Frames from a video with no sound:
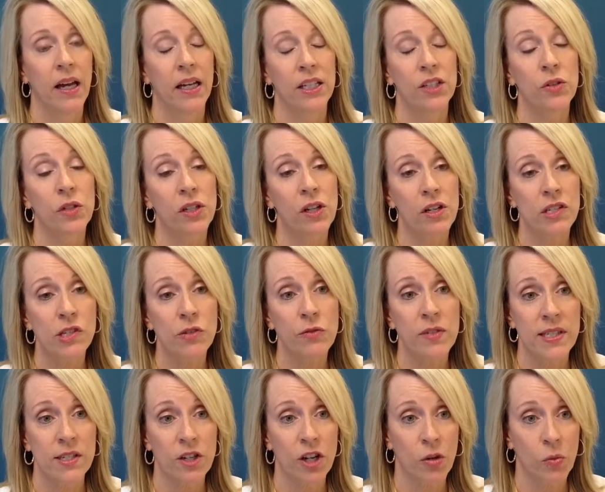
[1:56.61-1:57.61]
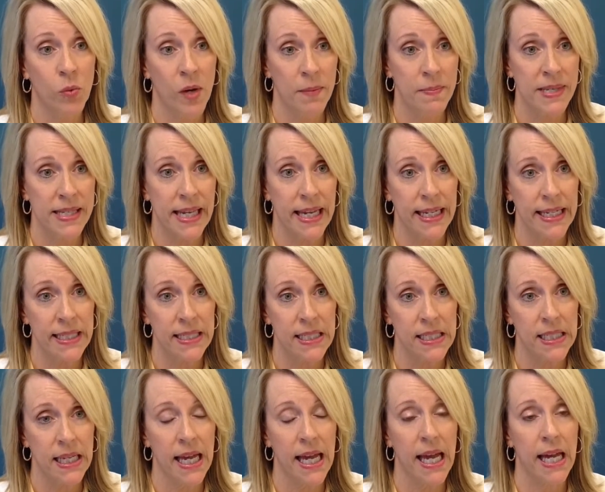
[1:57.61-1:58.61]
You can also visit our website
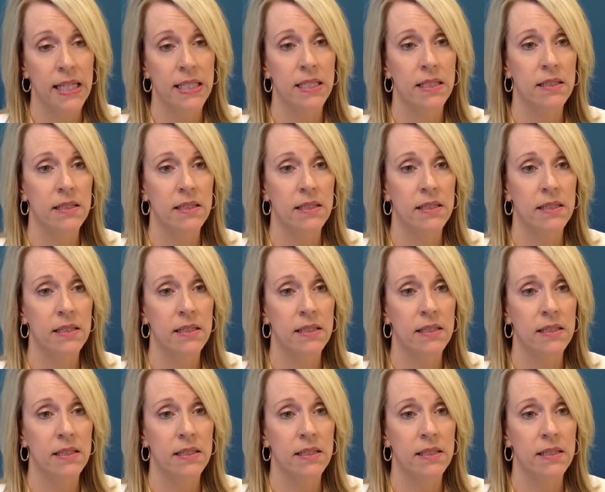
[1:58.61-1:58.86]
at